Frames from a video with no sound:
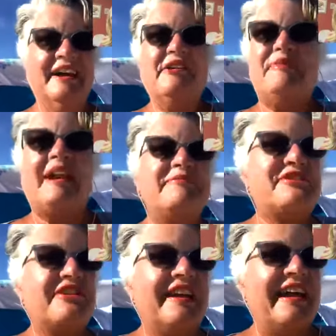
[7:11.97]
But I'm sure
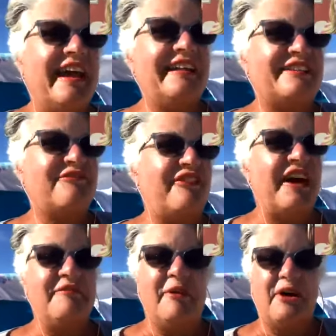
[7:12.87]
it had its
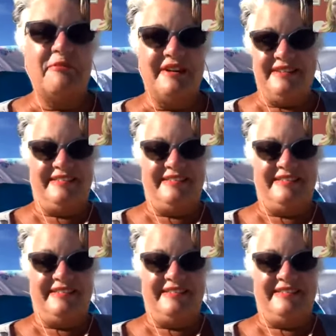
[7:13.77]
fun moments.